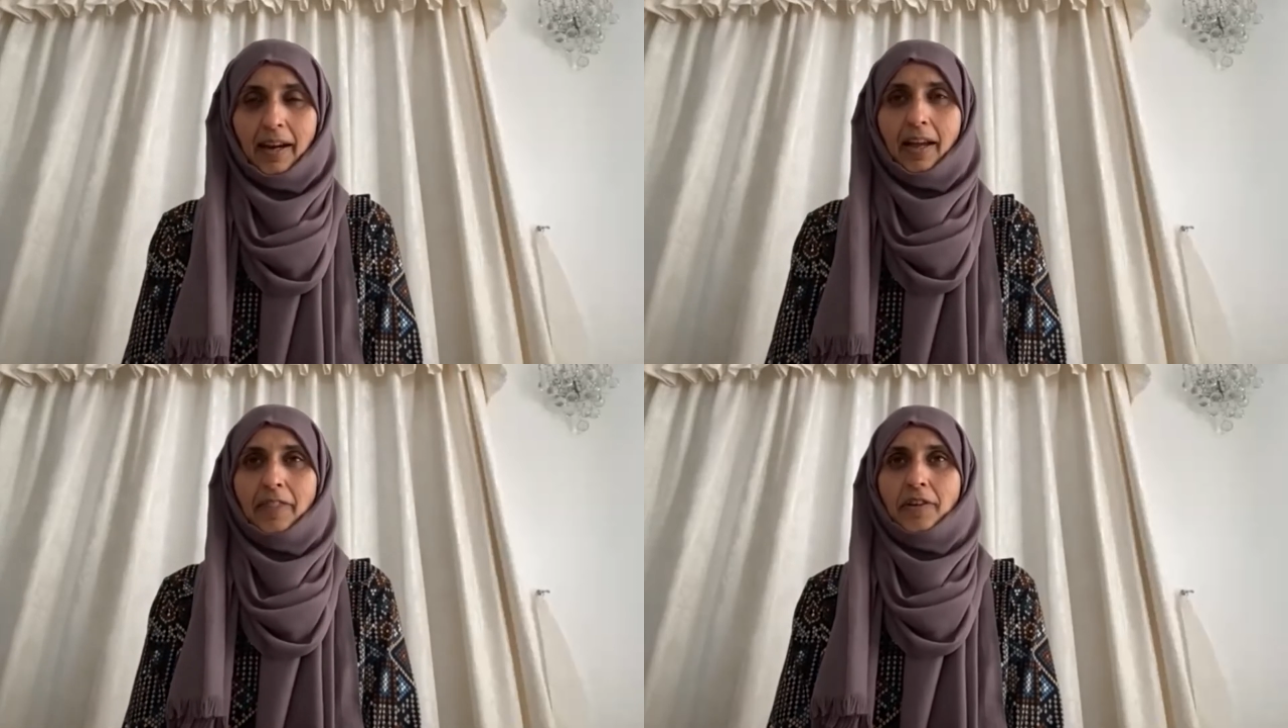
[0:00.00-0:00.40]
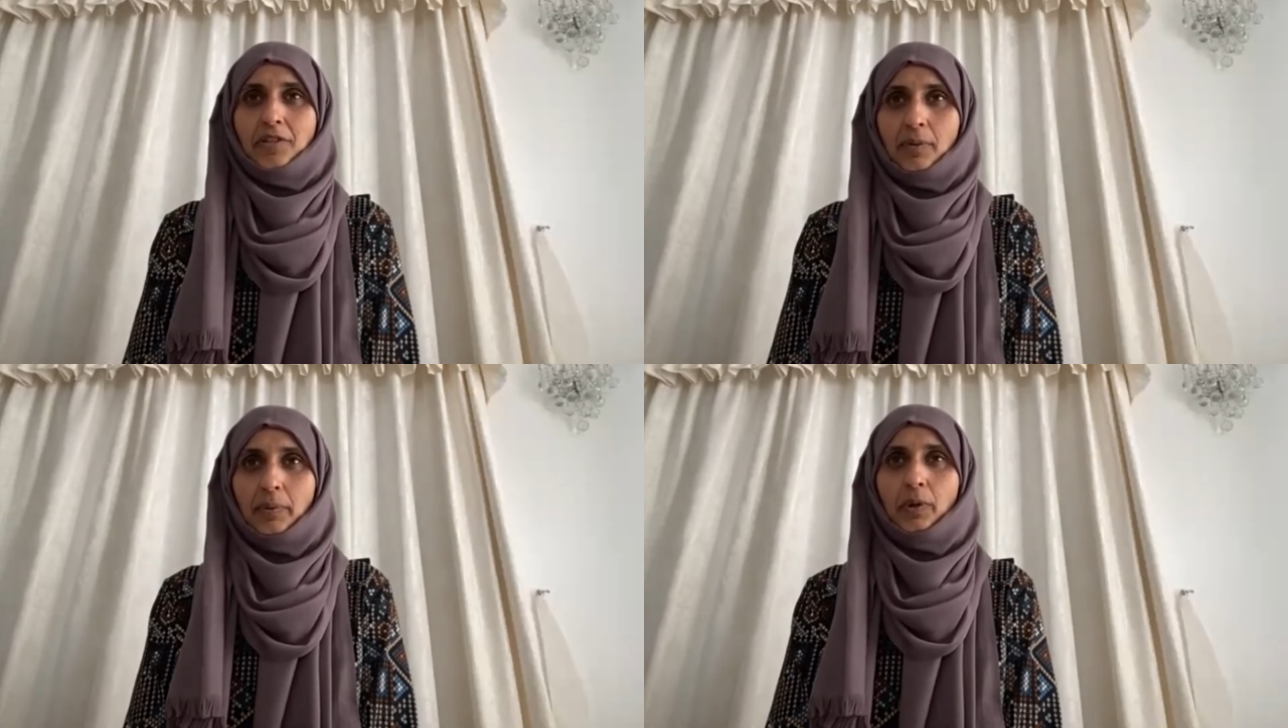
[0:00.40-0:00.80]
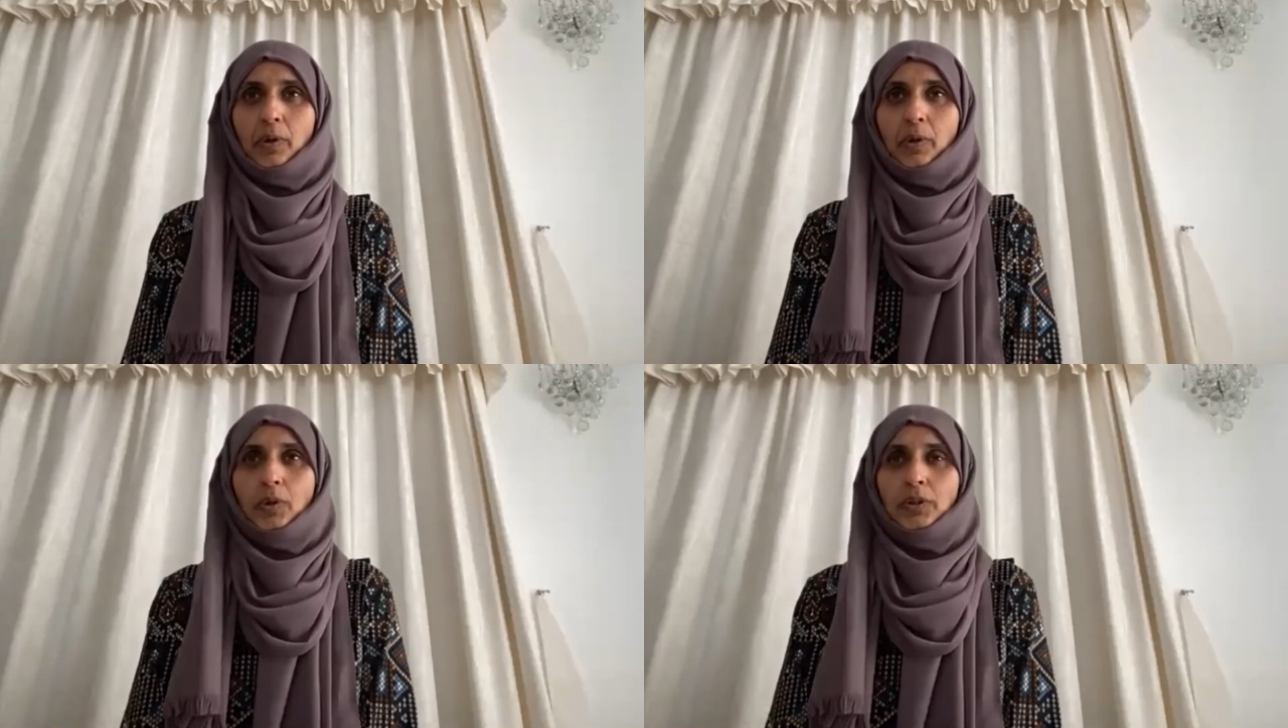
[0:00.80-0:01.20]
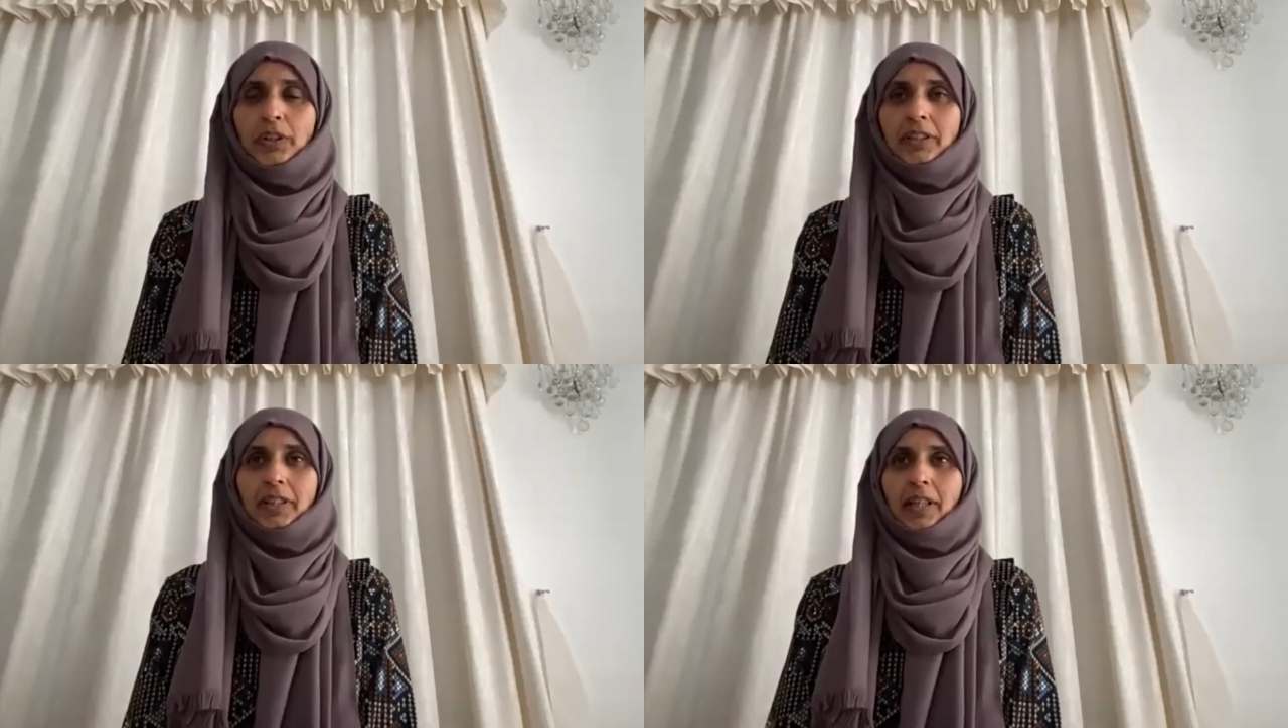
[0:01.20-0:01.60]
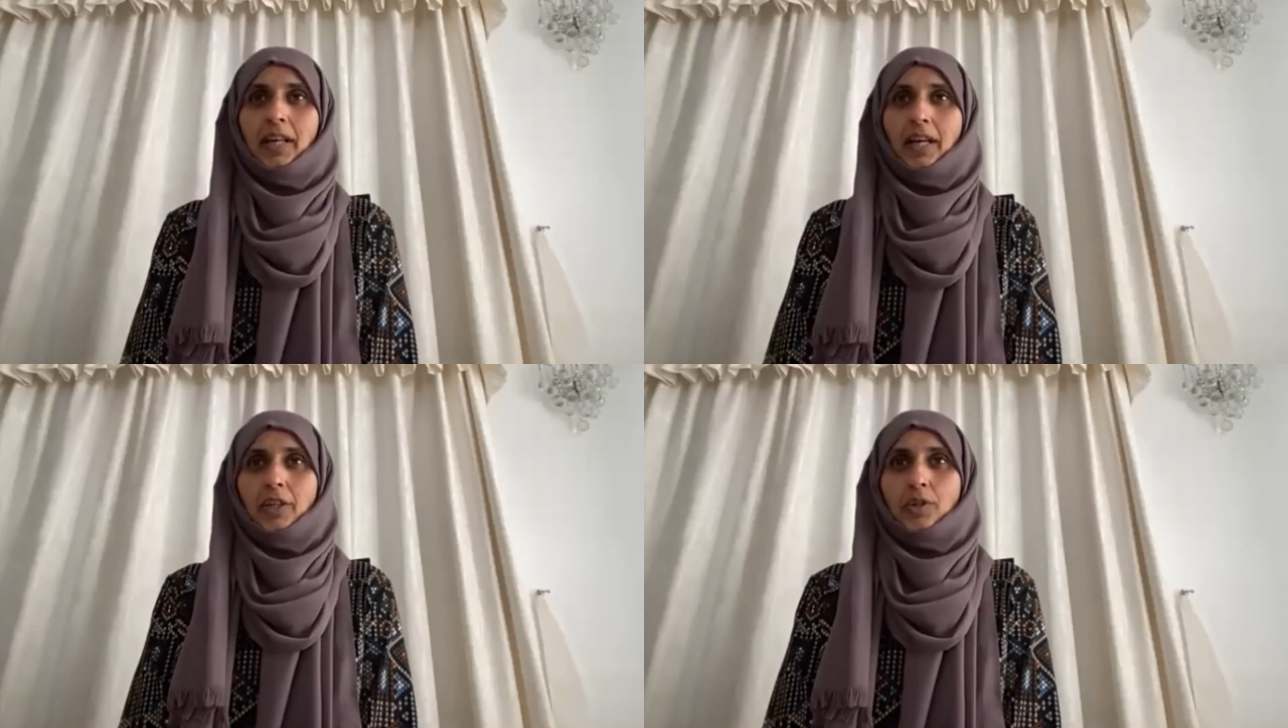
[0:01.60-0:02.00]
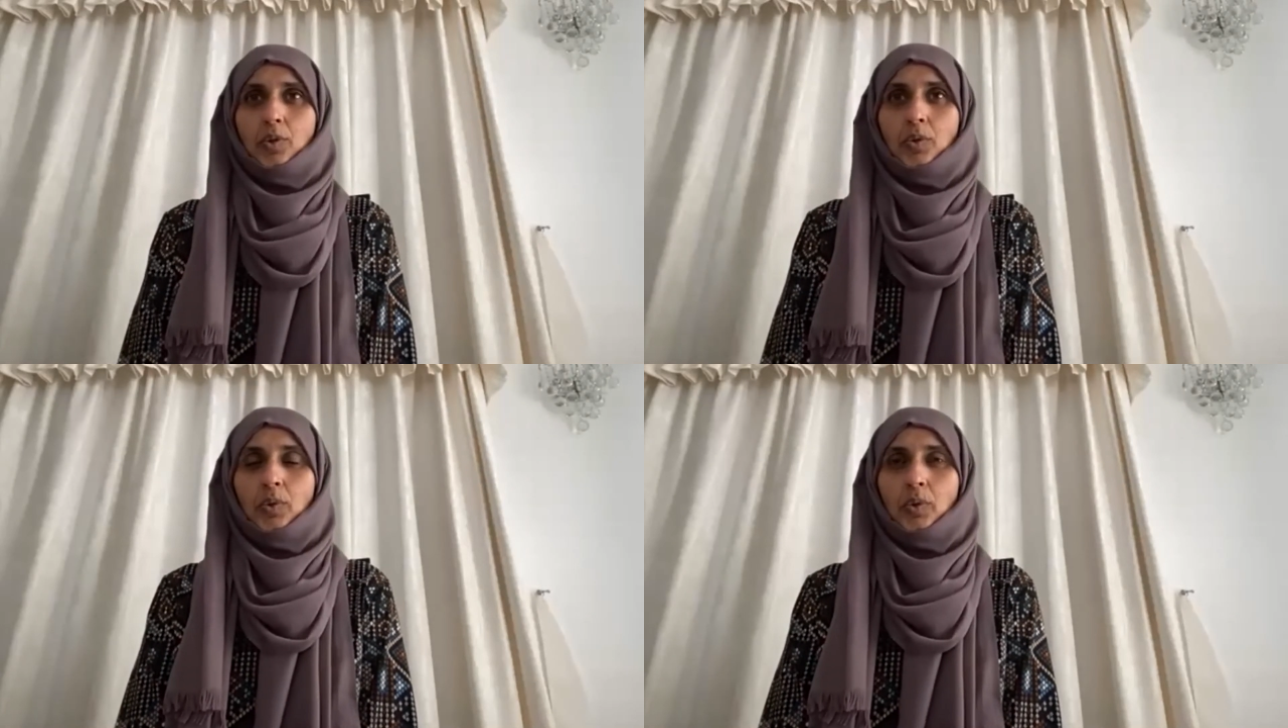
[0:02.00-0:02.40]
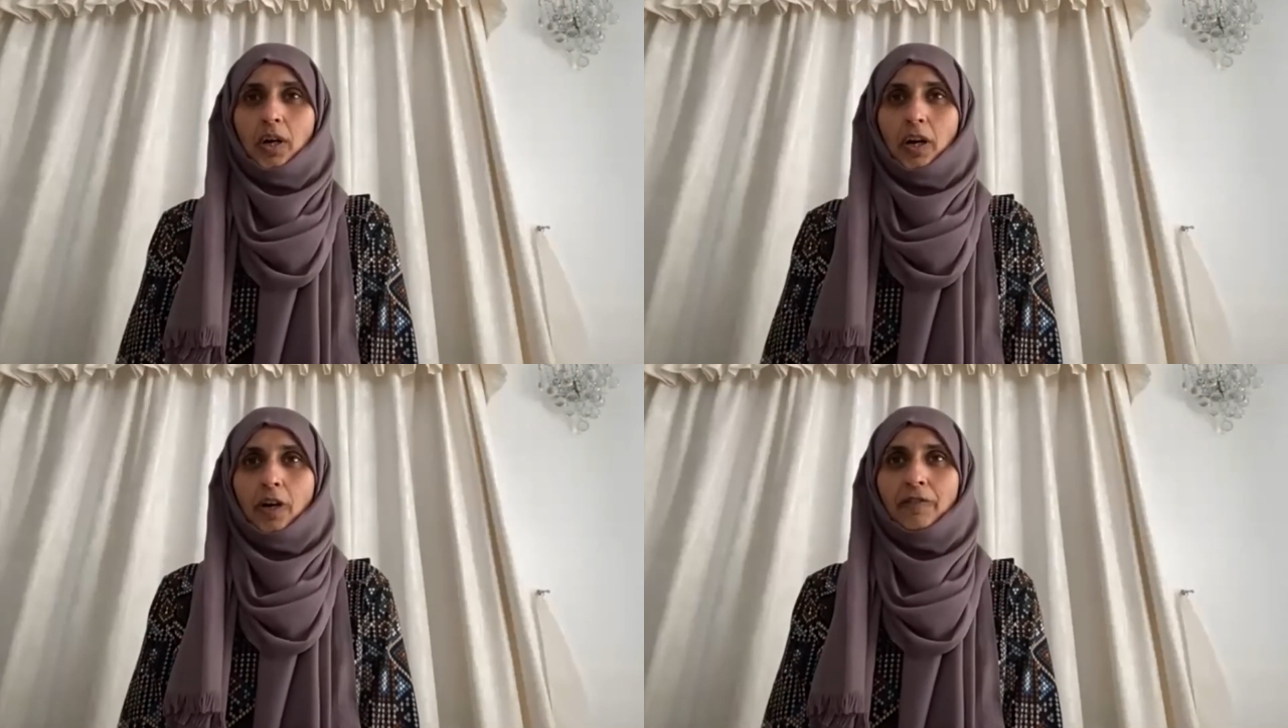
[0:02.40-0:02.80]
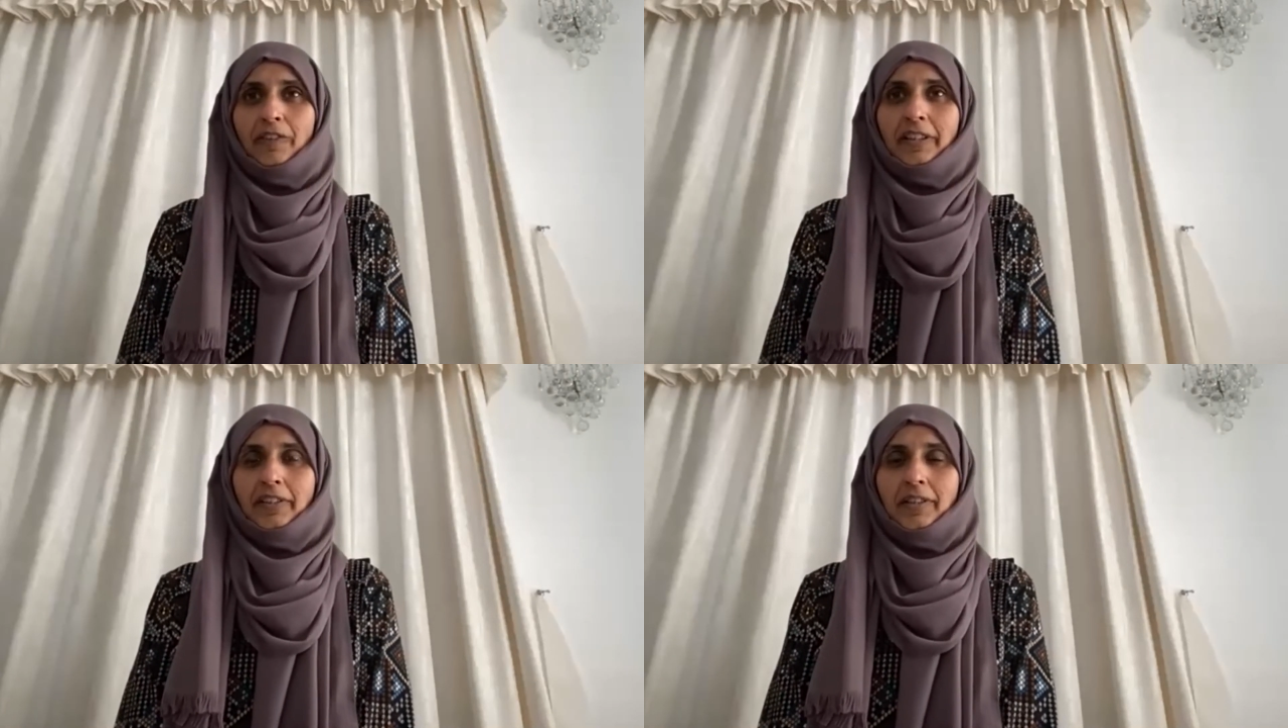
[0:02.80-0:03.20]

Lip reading: and the support to hopefully